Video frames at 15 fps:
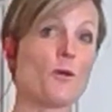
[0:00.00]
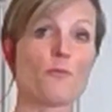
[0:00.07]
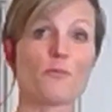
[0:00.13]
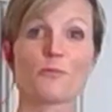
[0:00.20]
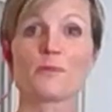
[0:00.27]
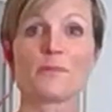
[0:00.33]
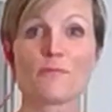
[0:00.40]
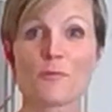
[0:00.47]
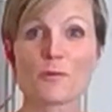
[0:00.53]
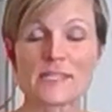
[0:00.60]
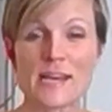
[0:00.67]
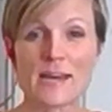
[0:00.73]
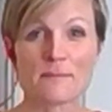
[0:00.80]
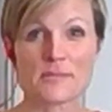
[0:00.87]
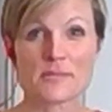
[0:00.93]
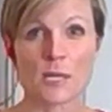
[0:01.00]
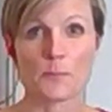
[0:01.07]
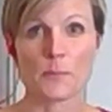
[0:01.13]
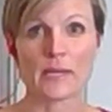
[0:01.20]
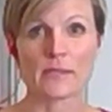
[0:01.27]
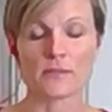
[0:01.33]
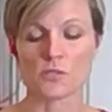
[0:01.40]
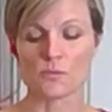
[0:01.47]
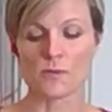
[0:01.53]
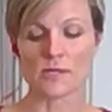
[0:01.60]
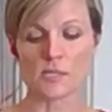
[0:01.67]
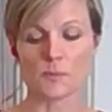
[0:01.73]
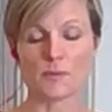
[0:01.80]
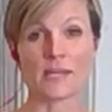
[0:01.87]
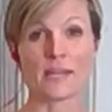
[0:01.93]
3-4 times that I make this
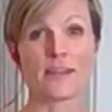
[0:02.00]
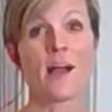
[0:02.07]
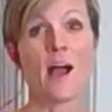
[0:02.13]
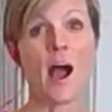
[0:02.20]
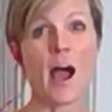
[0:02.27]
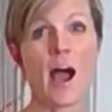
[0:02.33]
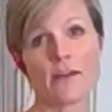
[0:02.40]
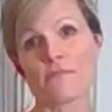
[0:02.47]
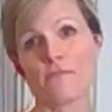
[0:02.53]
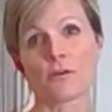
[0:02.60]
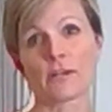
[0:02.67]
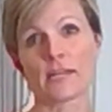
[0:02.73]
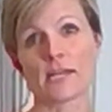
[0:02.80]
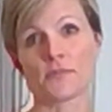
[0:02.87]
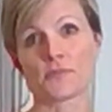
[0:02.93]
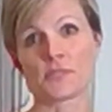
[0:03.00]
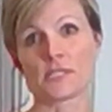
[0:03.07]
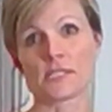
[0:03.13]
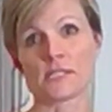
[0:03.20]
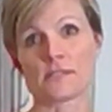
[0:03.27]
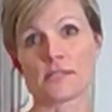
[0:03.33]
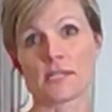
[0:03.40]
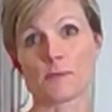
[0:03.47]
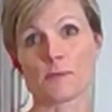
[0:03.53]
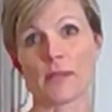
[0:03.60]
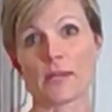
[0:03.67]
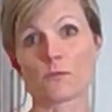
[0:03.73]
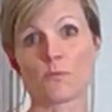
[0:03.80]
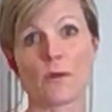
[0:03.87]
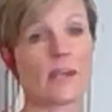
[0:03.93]
recipe, I've already got the seasoning
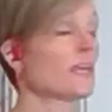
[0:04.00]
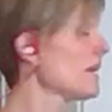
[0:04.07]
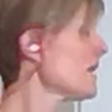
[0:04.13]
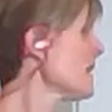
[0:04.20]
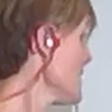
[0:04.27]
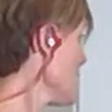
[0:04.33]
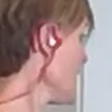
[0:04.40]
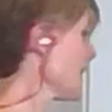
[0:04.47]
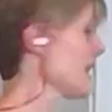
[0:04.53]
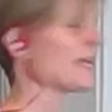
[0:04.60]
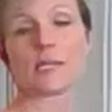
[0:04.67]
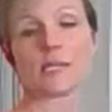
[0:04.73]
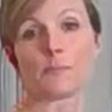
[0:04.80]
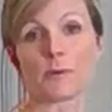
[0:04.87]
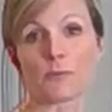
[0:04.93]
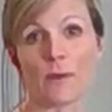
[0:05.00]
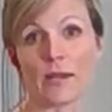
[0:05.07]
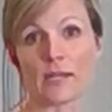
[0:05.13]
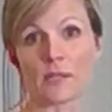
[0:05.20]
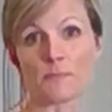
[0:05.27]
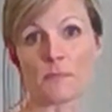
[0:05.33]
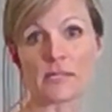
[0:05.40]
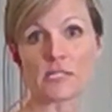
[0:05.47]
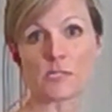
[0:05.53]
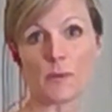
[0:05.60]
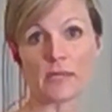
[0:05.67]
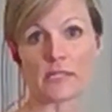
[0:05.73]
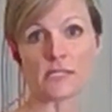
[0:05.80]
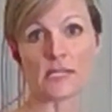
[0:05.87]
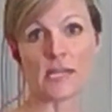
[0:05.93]
blend ready, and I keep it right in my
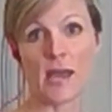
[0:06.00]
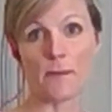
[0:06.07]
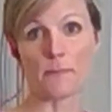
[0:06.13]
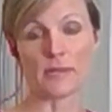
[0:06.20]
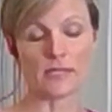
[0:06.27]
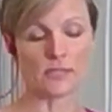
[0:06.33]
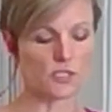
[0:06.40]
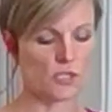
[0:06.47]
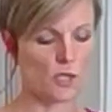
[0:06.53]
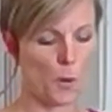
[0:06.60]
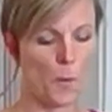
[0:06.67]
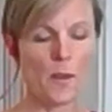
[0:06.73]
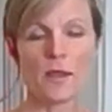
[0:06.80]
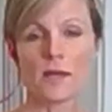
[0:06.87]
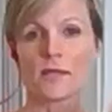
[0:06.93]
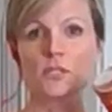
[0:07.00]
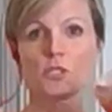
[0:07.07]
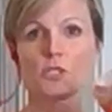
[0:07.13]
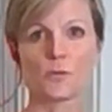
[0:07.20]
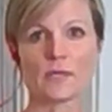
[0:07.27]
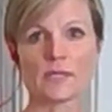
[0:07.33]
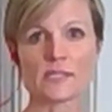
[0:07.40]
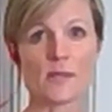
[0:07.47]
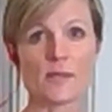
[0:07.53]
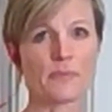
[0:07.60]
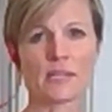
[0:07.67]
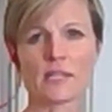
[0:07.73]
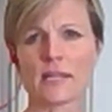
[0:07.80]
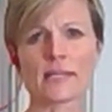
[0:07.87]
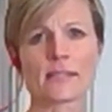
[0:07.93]
spice cabinet. So doing
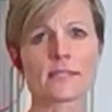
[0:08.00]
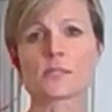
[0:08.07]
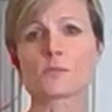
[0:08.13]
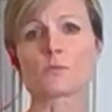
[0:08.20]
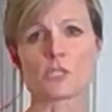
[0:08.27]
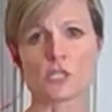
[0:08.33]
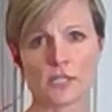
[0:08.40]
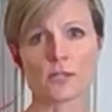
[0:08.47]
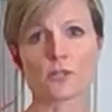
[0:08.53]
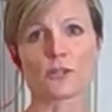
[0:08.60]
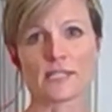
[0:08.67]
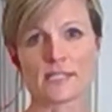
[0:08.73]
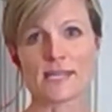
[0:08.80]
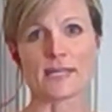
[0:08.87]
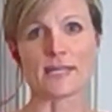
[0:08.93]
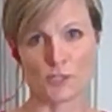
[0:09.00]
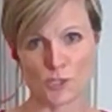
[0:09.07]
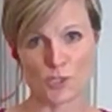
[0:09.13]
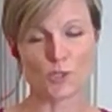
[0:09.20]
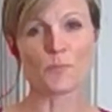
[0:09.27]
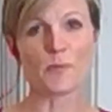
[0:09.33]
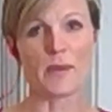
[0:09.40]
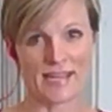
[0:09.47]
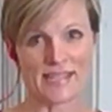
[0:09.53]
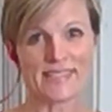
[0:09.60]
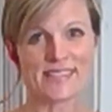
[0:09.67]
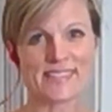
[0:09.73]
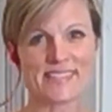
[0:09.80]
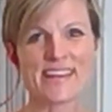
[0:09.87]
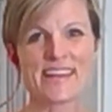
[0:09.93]
something like this, which literally takes 2
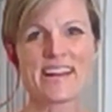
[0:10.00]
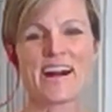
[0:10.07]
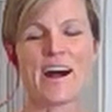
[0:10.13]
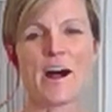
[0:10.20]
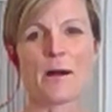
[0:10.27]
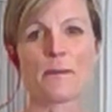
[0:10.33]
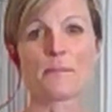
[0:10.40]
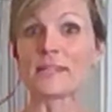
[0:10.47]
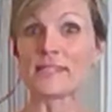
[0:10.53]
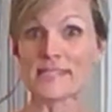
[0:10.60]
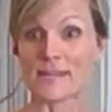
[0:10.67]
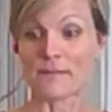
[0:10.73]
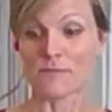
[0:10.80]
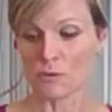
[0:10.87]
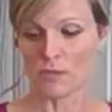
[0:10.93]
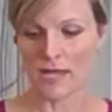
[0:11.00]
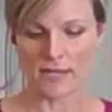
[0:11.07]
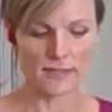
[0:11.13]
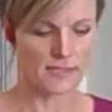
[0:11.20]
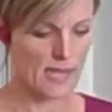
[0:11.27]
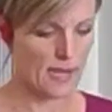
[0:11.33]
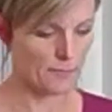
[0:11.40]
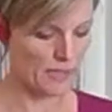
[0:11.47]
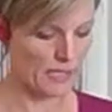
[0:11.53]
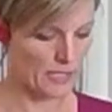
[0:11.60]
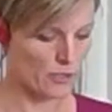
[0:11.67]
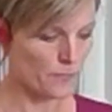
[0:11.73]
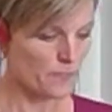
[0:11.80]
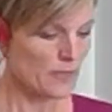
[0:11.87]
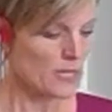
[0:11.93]
minutes, can save you a lot of time
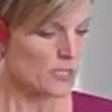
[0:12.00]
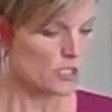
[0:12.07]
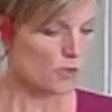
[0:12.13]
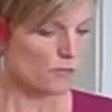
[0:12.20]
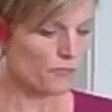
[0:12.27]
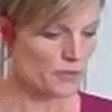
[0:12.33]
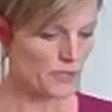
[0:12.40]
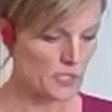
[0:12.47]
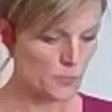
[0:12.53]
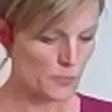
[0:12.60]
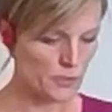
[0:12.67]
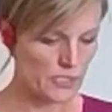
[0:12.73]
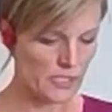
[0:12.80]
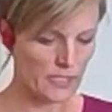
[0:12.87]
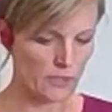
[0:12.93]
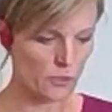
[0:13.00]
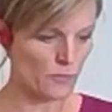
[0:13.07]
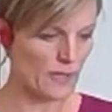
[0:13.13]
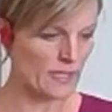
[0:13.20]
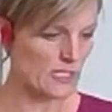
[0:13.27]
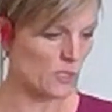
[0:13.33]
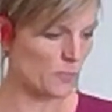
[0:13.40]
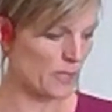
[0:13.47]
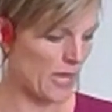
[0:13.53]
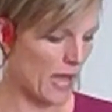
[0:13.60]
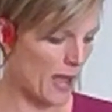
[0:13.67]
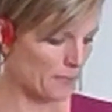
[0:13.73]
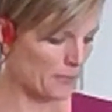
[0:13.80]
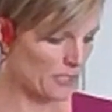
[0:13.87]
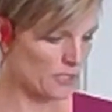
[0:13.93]
later. So for this particular
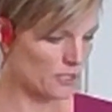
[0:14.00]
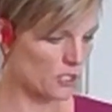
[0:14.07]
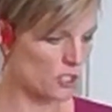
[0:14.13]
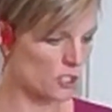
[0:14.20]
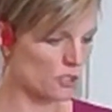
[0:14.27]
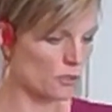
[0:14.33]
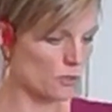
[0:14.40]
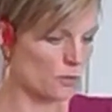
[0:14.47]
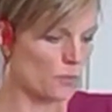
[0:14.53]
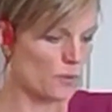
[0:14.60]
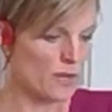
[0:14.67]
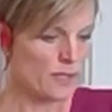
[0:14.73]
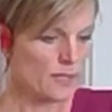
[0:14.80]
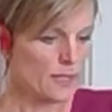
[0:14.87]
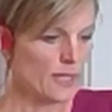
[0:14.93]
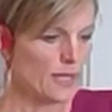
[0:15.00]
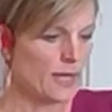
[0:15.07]
recipe, I'm going to do